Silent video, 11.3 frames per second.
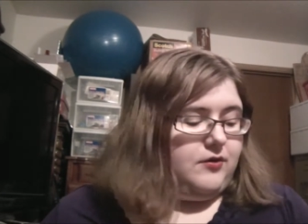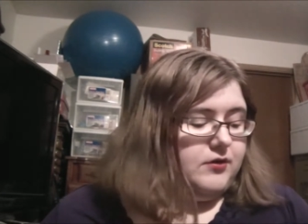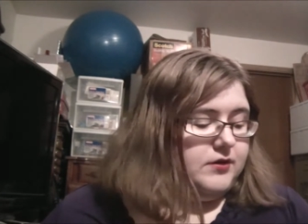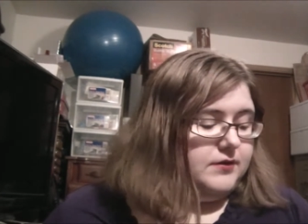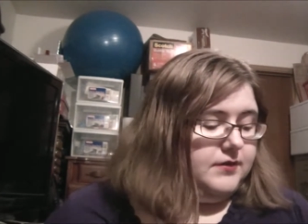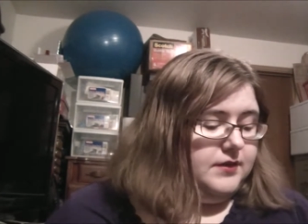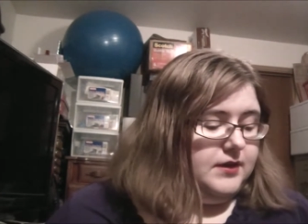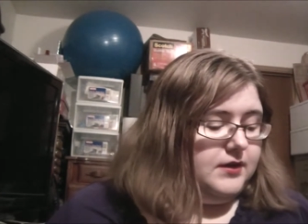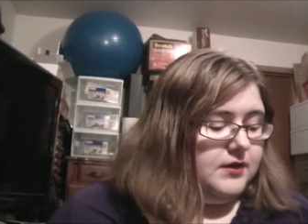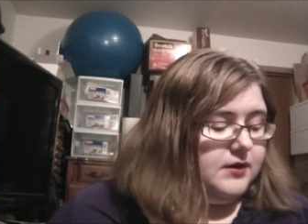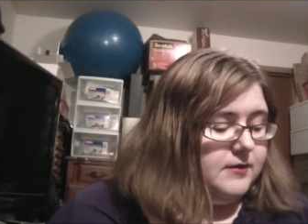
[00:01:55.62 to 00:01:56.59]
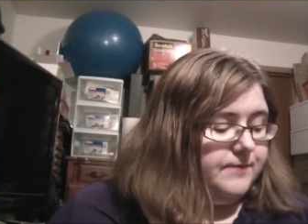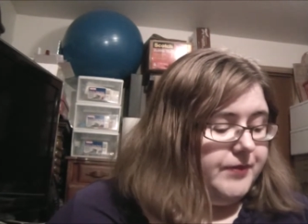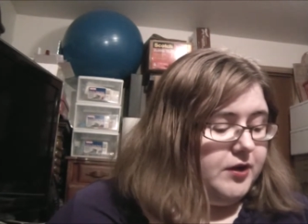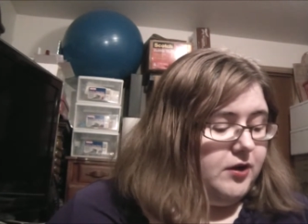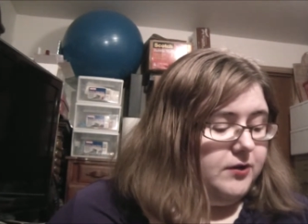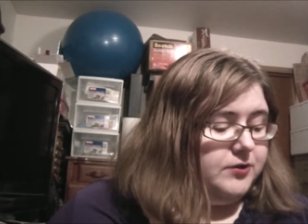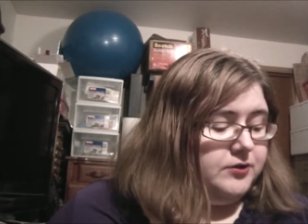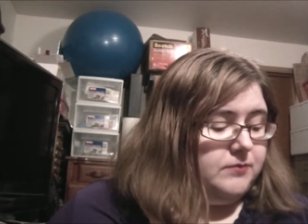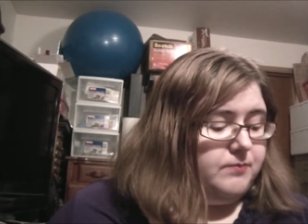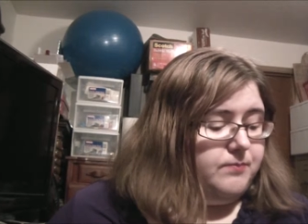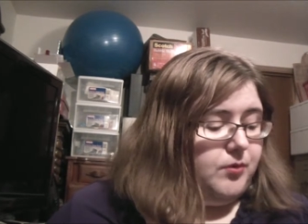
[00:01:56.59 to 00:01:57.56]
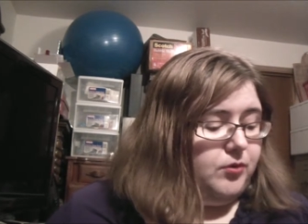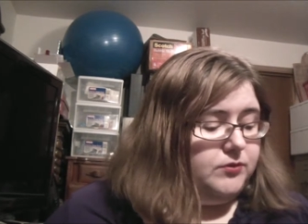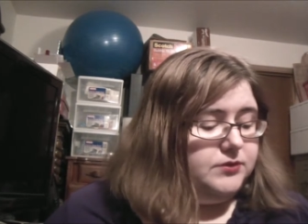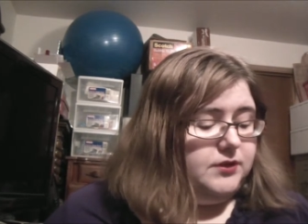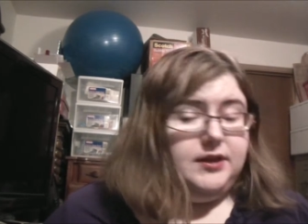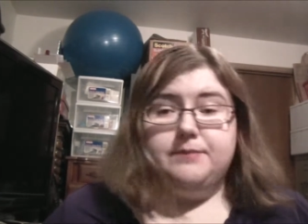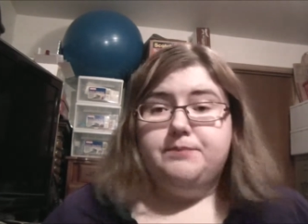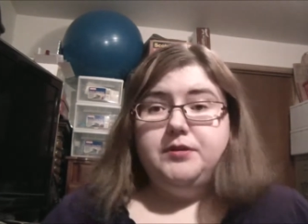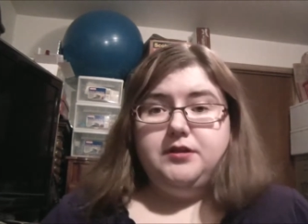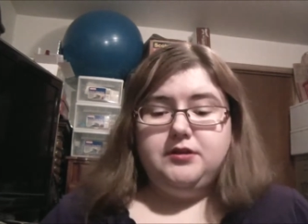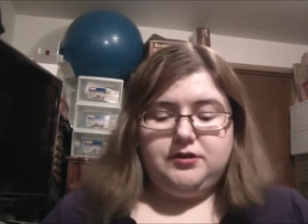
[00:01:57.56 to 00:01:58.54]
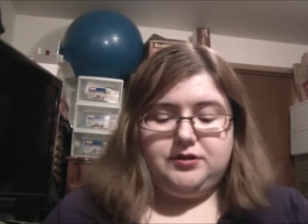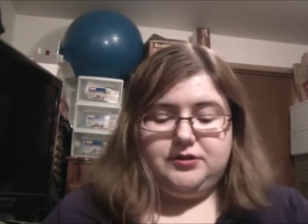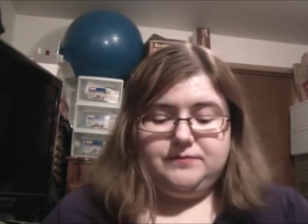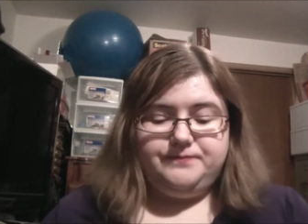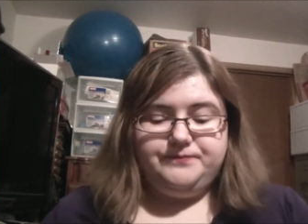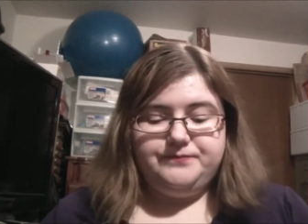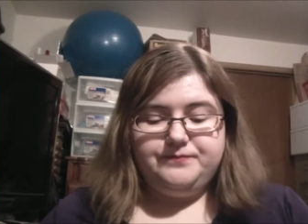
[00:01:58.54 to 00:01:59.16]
I ordered the, um, they call it the bold lip look.